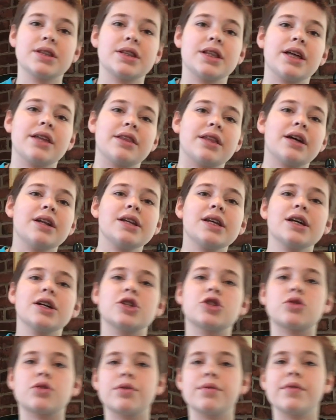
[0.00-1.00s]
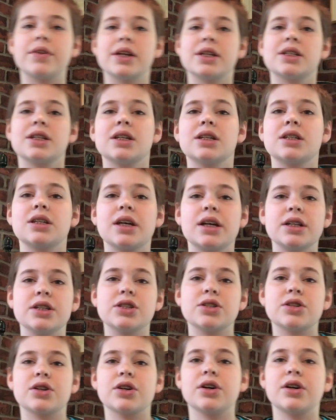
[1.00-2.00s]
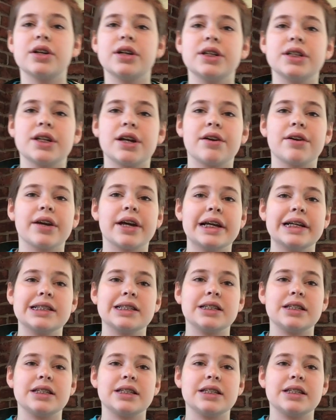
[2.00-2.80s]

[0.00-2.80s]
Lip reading: They then take a short recess, and Zircon interrogates